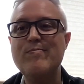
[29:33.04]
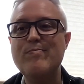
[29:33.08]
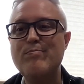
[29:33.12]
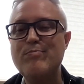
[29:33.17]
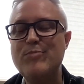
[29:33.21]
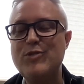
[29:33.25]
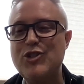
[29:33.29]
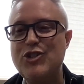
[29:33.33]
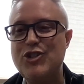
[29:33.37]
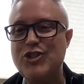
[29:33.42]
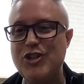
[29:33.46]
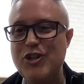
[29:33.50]

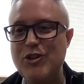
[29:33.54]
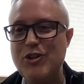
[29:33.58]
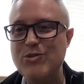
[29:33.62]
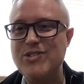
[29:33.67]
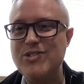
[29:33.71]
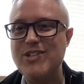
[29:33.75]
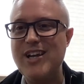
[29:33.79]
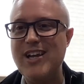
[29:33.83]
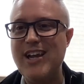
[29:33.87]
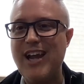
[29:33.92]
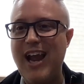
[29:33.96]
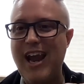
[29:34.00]

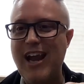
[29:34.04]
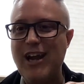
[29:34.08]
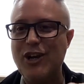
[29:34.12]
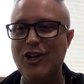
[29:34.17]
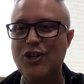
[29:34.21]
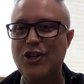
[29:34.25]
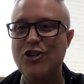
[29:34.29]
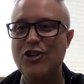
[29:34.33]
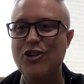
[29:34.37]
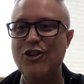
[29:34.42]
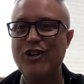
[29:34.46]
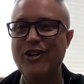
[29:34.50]
choosing a
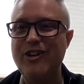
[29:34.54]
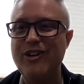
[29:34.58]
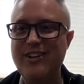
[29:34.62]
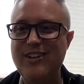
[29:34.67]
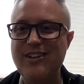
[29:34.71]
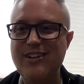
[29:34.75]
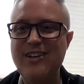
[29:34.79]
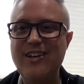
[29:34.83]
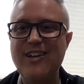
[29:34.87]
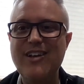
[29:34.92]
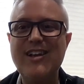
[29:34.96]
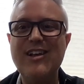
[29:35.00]

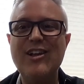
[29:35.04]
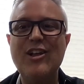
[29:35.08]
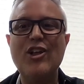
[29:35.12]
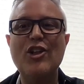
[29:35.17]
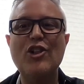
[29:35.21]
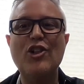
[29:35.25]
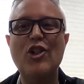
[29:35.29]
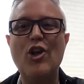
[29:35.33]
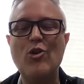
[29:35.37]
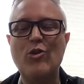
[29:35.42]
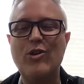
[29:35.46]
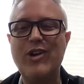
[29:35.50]
good
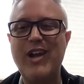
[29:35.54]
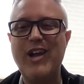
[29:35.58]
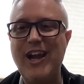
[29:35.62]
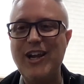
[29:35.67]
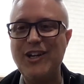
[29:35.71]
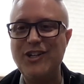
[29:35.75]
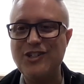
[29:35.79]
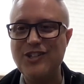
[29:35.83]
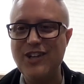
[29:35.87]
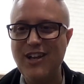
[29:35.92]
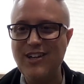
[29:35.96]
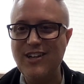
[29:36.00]

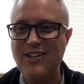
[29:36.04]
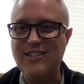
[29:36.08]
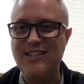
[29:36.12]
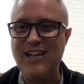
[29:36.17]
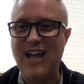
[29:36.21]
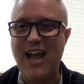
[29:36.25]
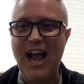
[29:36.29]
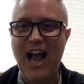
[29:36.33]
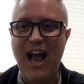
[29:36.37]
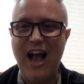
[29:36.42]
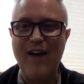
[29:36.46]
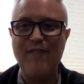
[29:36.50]
location to
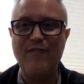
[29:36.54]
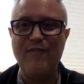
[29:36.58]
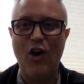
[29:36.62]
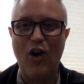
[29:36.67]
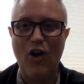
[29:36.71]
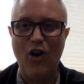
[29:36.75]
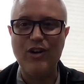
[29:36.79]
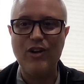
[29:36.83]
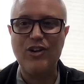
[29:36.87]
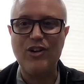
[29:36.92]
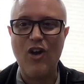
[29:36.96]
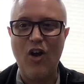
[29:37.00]
have
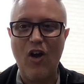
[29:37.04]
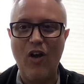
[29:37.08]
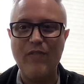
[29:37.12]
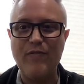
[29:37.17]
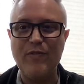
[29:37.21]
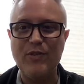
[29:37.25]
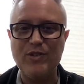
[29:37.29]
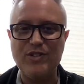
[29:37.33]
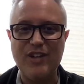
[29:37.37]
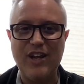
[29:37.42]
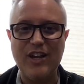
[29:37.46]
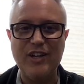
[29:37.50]
hard
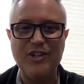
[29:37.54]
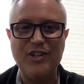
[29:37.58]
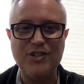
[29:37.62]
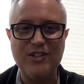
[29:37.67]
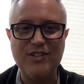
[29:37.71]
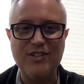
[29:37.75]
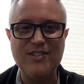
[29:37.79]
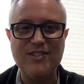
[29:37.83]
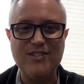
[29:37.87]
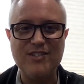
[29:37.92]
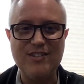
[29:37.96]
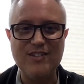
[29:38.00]

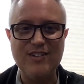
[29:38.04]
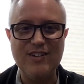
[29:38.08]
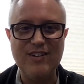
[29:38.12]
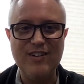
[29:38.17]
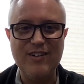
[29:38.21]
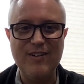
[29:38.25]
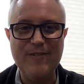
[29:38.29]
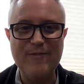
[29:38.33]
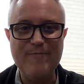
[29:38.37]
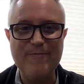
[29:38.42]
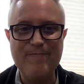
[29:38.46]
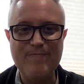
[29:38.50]
conversations,
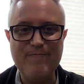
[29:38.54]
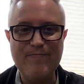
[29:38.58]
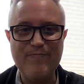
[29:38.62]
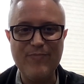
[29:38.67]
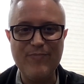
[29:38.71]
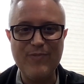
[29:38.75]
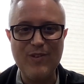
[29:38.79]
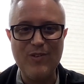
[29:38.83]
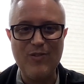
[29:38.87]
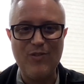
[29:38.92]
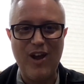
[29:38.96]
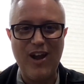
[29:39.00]

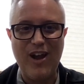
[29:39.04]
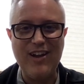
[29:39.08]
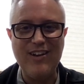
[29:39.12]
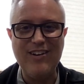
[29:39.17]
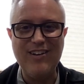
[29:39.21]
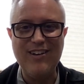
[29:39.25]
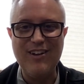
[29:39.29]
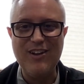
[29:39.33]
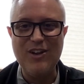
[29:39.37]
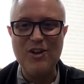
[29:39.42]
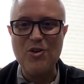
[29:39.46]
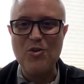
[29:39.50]
right?
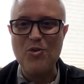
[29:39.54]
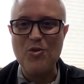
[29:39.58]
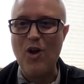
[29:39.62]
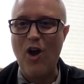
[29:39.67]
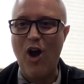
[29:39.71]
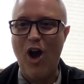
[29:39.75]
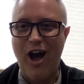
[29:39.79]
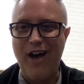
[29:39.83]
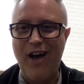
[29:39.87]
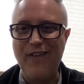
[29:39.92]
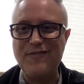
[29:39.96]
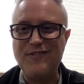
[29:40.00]

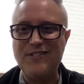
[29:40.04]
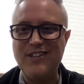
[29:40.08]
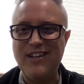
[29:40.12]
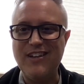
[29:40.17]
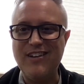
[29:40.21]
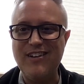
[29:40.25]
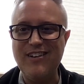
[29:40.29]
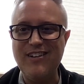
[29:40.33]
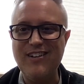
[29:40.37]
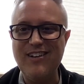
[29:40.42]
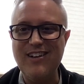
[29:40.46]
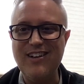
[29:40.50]

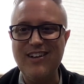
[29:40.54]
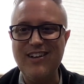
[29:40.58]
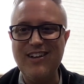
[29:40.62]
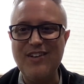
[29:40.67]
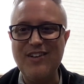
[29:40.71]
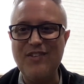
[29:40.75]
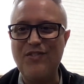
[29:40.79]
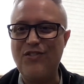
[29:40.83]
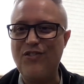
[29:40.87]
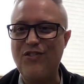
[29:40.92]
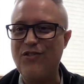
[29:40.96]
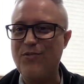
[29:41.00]
Often
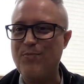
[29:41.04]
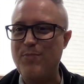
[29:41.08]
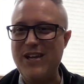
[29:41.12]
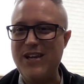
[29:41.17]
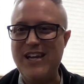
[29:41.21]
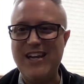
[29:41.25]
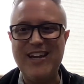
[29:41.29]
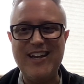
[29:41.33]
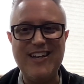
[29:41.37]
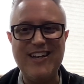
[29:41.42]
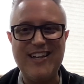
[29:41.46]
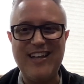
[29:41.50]

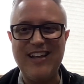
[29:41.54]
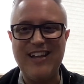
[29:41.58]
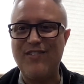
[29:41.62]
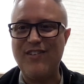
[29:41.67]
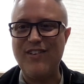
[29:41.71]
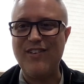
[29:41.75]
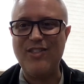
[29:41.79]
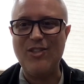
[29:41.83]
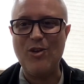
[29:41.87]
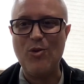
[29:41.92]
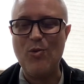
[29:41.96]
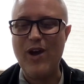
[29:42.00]
speed gets
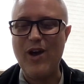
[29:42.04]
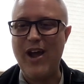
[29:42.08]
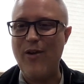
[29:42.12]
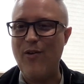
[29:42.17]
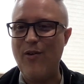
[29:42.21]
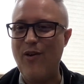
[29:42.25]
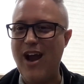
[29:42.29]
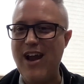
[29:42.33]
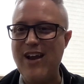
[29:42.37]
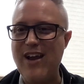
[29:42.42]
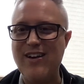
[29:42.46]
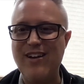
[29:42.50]
in the way,
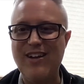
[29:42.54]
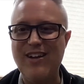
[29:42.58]
right?